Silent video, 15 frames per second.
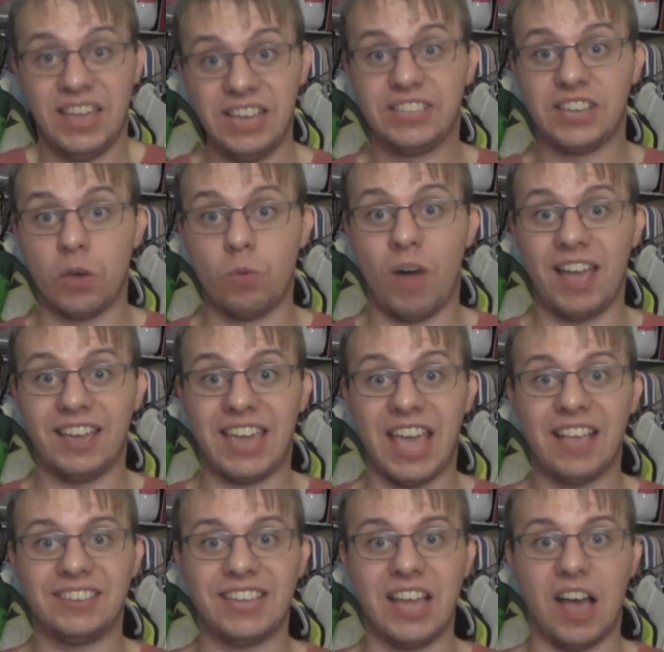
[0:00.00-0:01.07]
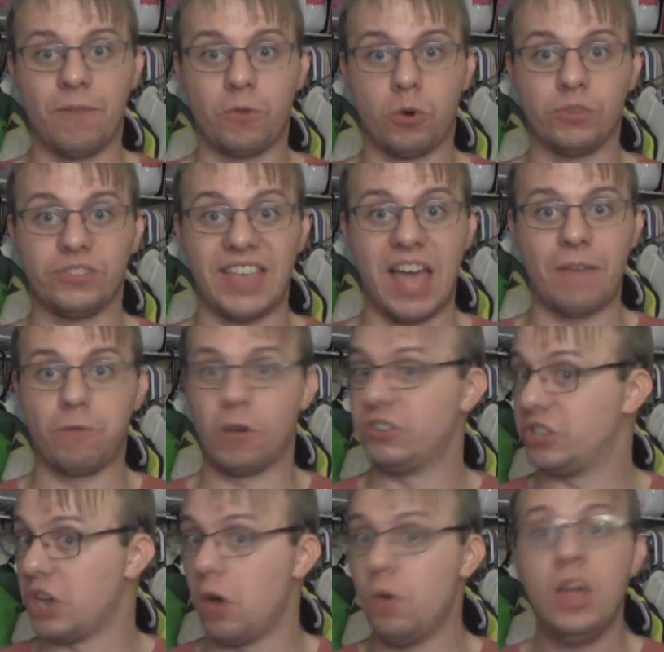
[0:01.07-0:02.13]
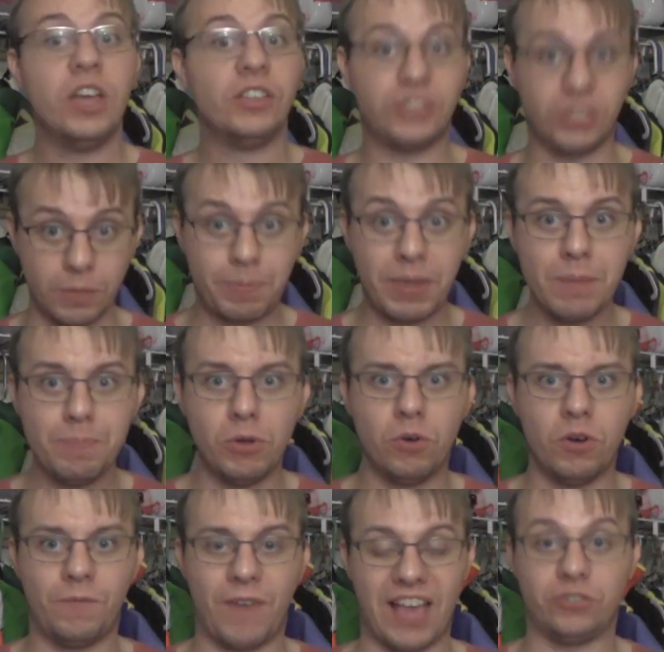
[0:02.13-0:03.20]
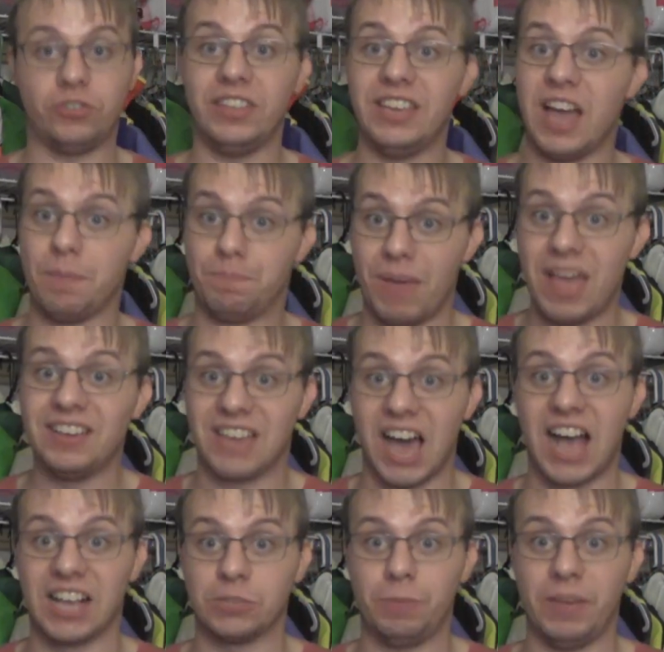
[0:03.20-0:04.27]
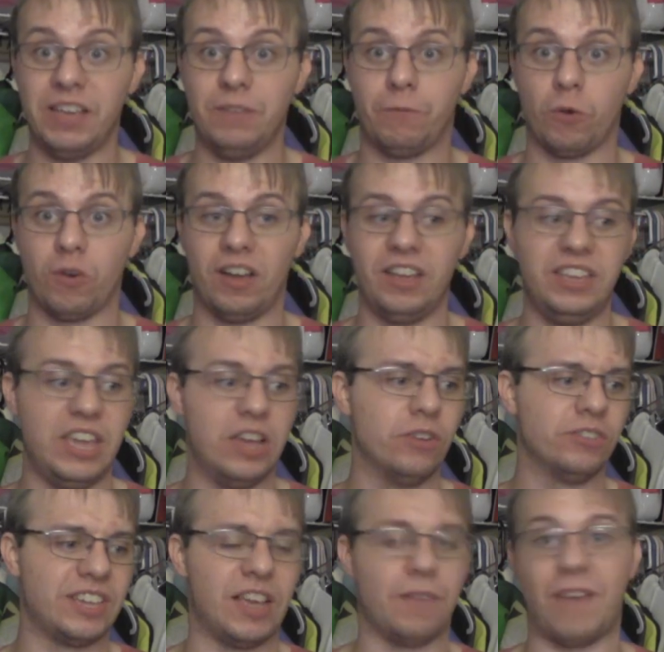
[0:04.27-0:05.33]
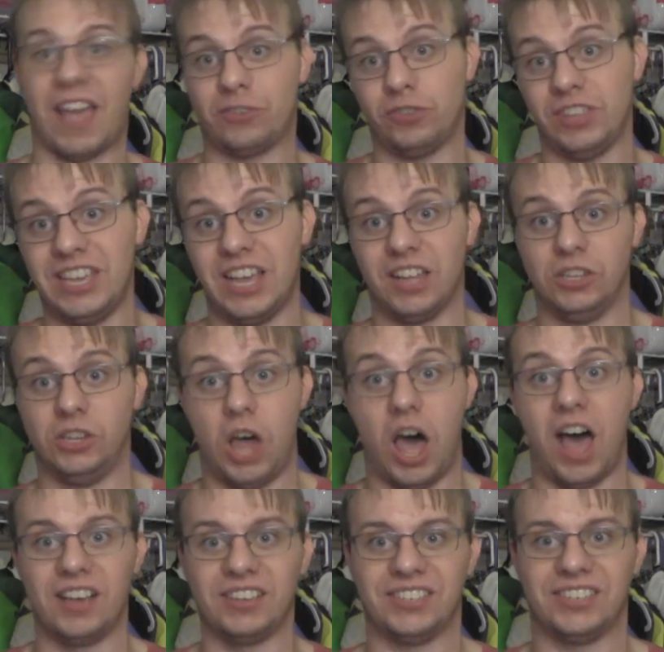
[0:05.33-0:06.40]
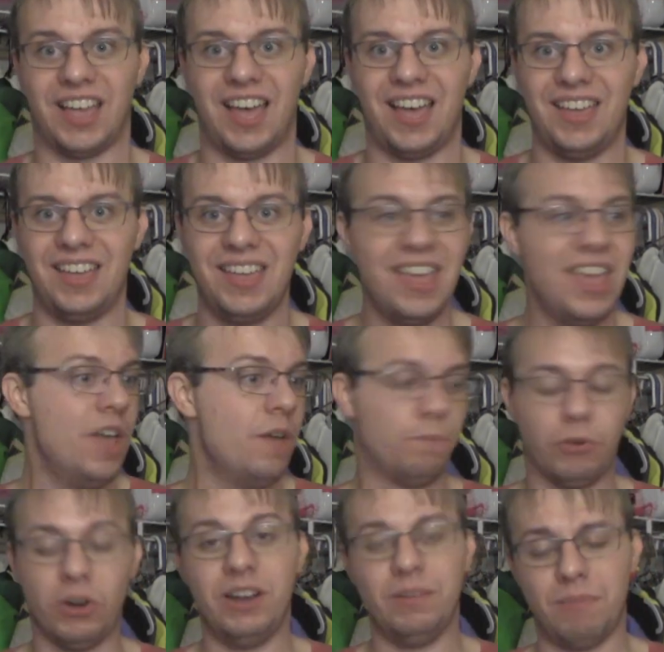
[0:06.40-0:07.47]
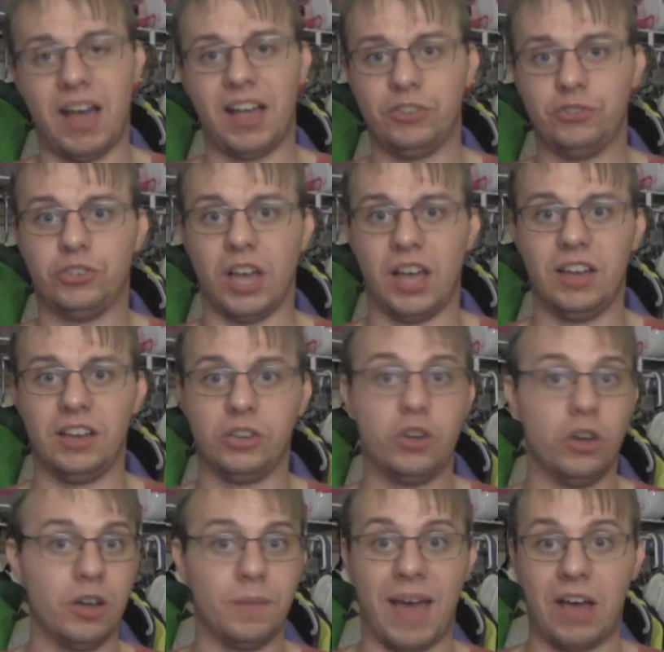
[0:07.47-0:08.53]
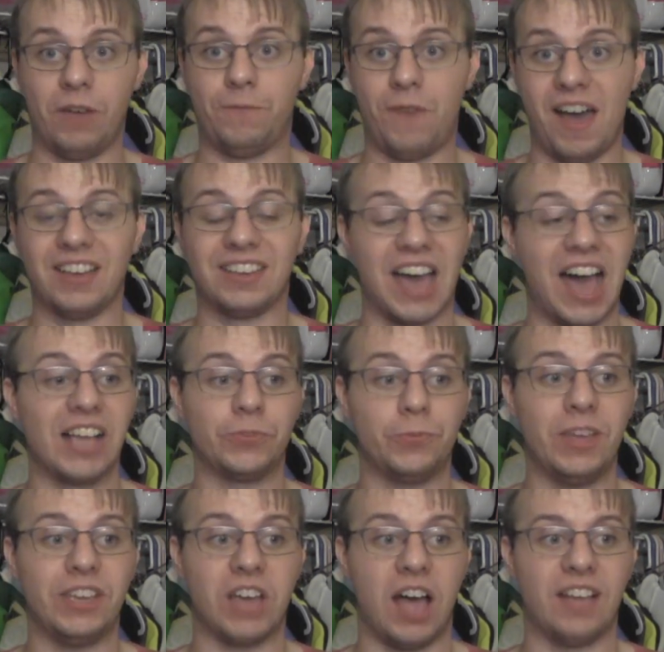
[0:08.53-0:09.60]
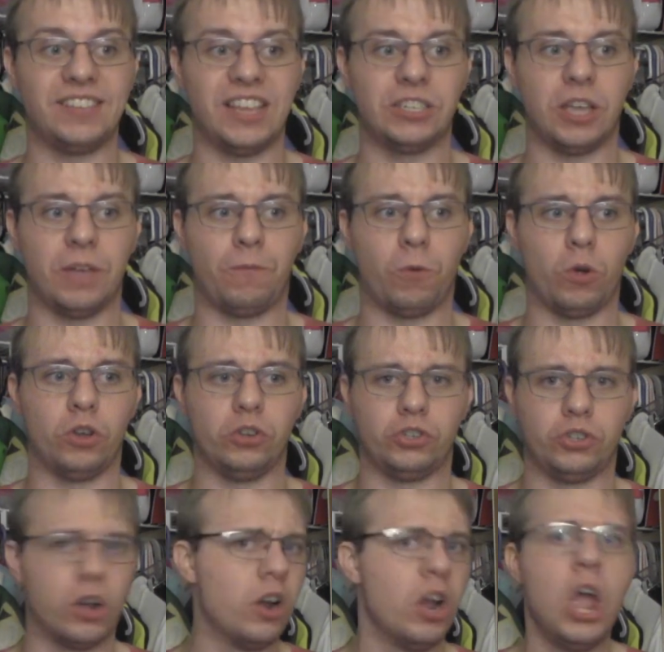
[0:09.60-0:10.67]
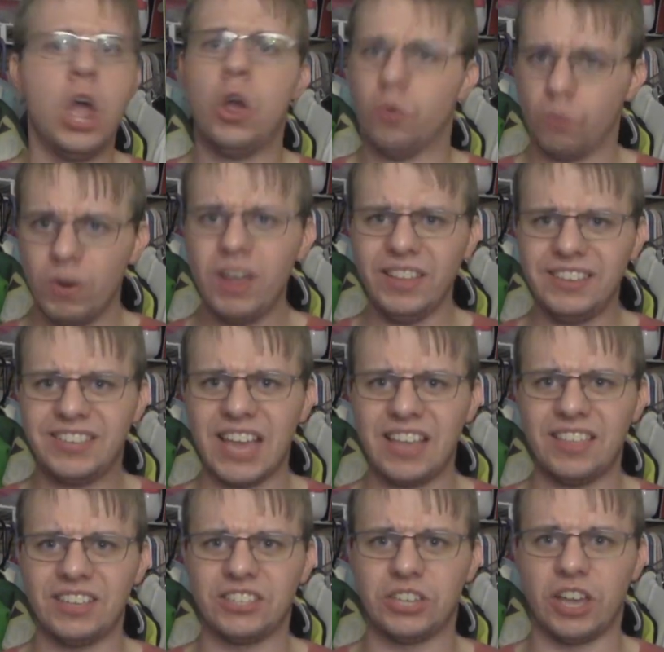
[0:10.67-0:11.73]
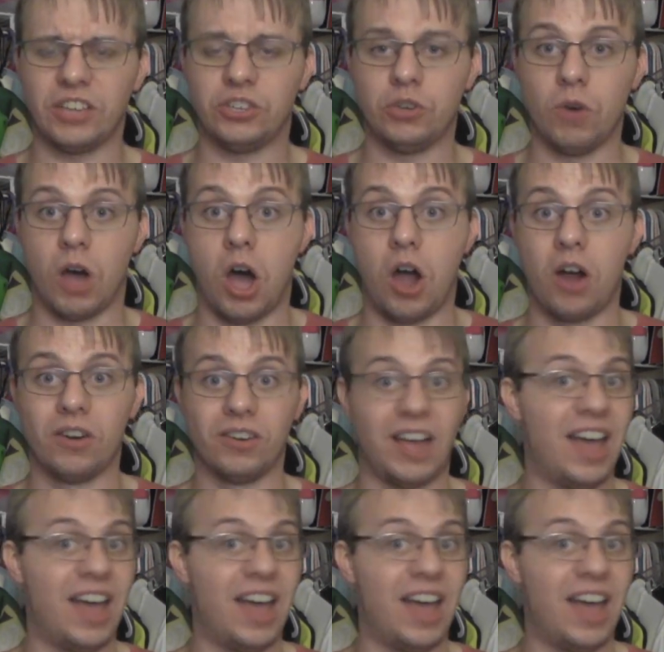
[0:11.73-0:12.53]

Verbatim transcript: it's a uh, why I can't say off course that front. So to the people who have actually uh, been cosplaying for uh, years and have actually uh, lost uh, pretty much uh, a good amount of uh, cosplay contests uh, for a uh, shirt, really take this uh, to heart.